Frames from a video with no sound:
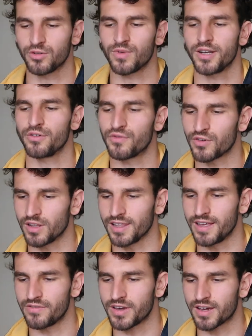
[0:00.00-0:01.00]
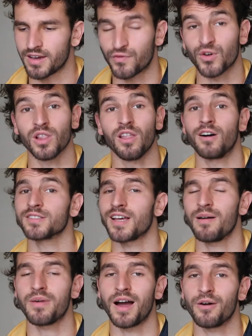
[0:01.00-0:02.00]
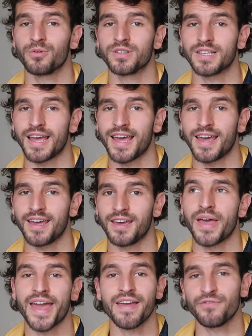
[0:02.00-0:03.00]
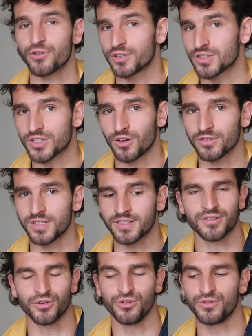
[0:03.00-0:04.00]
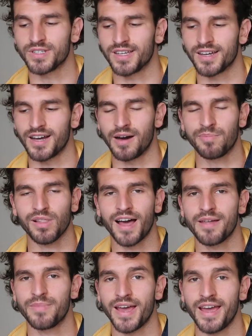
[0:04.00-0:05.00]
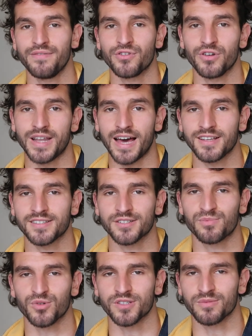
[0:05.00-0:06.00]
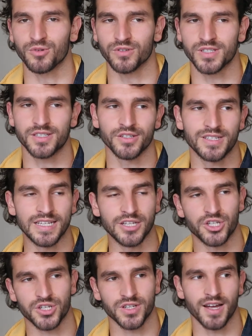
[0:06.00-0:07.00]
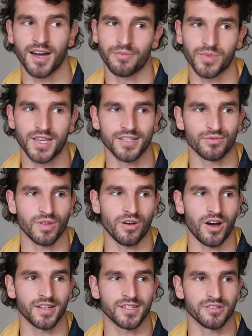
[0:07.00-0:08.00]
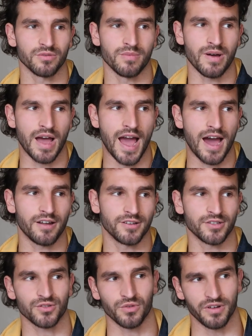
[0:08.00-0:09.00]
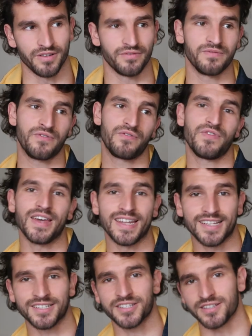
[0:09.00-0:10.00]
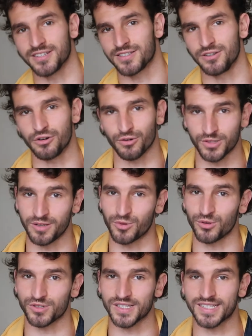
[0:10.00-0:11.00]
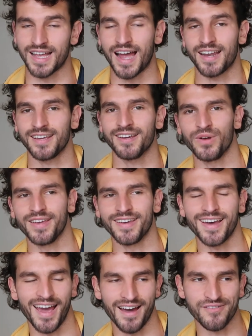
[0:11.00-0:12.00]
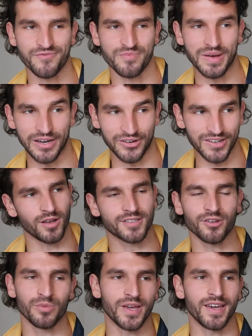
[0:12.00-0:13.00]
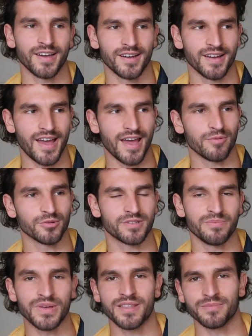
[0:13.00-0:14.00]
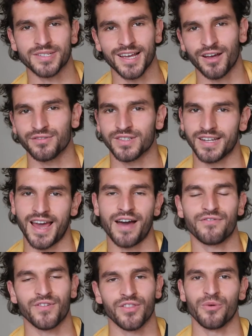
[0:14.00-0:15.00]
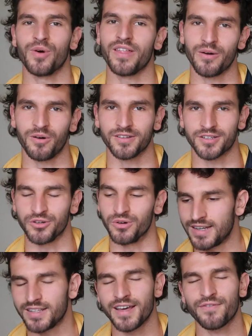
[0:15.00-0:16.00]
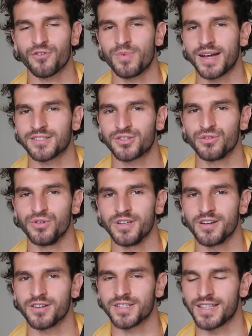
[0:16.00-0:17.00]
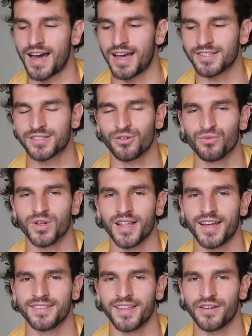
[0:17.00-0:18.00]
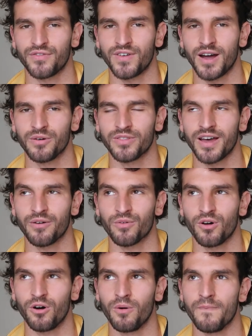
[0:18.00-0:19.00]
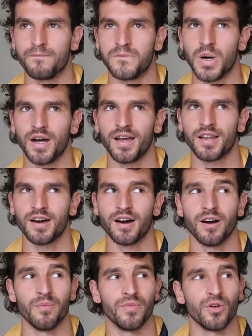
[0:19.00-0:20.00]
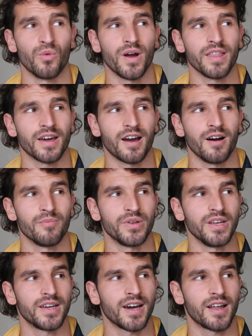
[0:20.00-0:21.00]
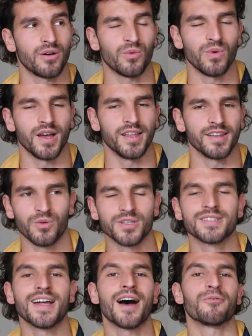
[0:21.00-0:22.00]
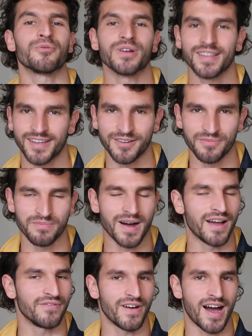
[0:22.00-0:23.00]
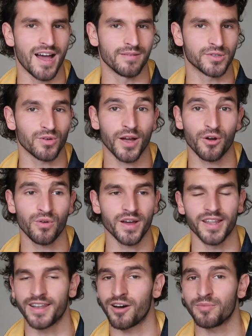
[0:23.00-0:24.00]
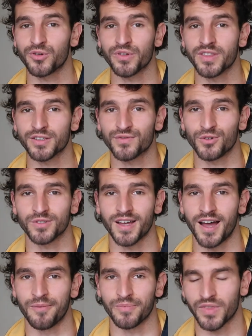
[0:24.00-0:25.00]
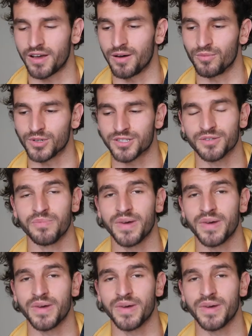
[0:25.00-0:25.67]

What do I do for a living? For a long time, I was a behavior consultant, so using applied behavior analysis principles to teach um, kids with autism how to sort of fit into this neurotypical society we have built while still being able to be themselves and have fun the way they want to. I did that for about two years and I still really identify with that role, but um, the way the company kind of went was not really my vibe. So I quit and now I'm doing this full time, um, which is